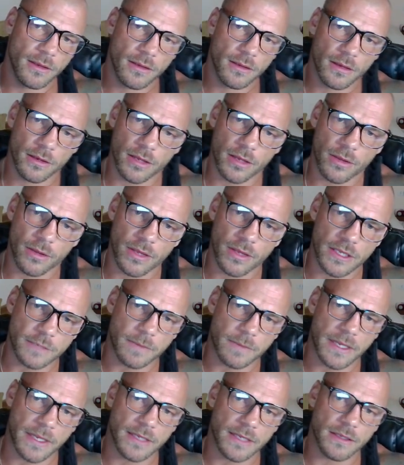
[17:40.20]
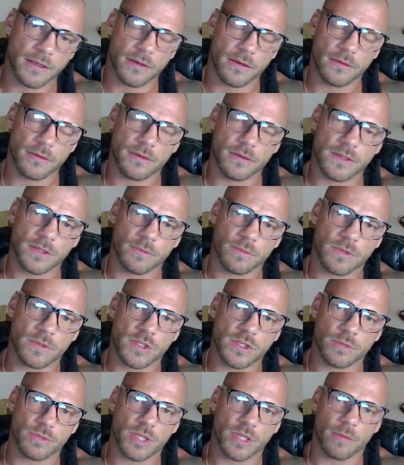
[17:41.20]
know that he's beating
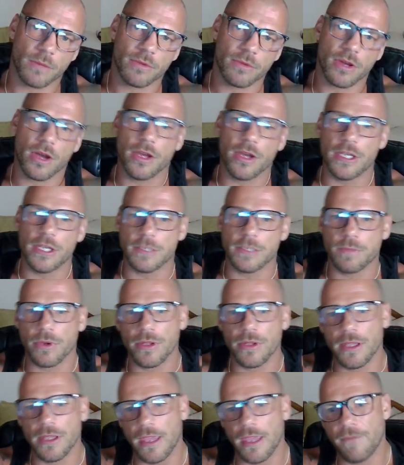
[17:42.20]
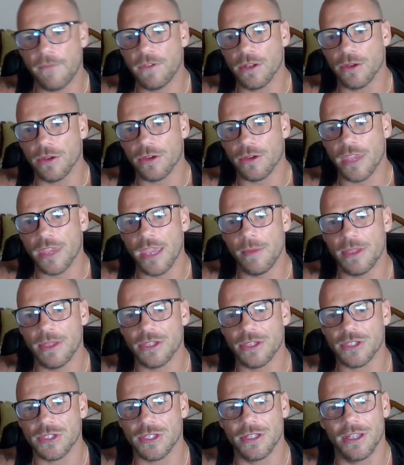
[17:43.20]
some top guys, but if you look at him, he
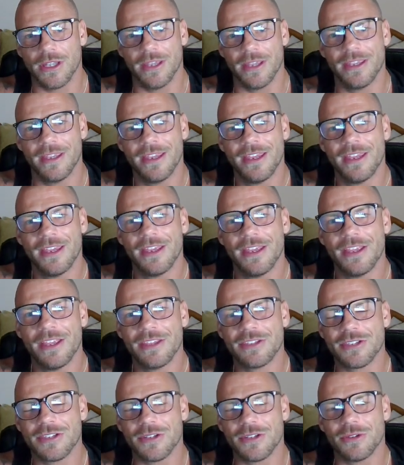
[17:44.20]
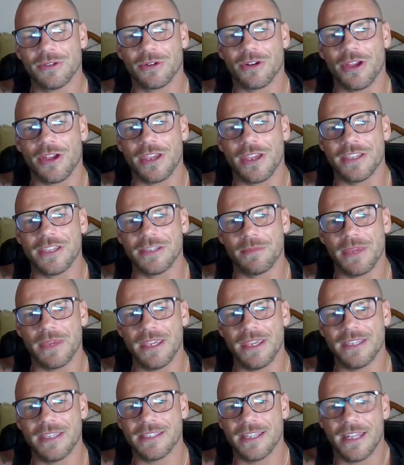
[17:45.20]
doesn't look like he's a
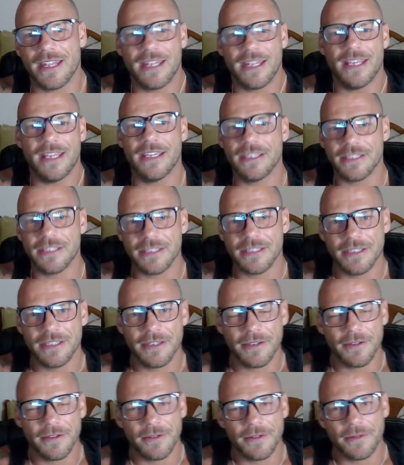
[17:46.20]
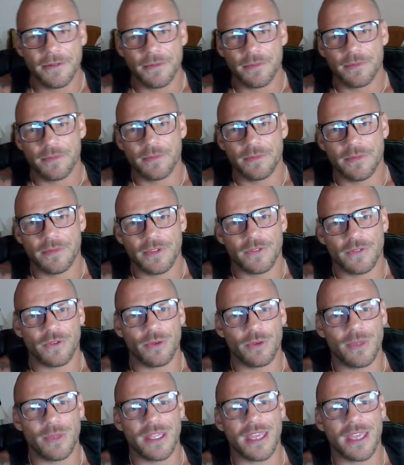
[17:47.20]
beast, and then he is. It's
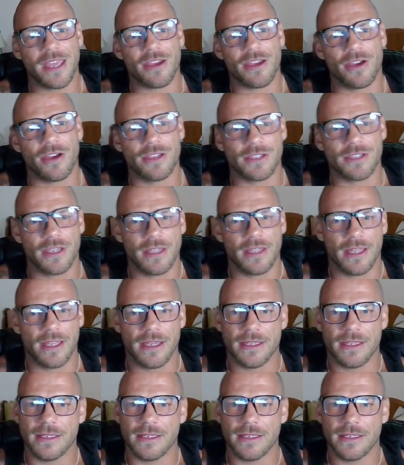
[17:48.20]
funny when you get guys like that.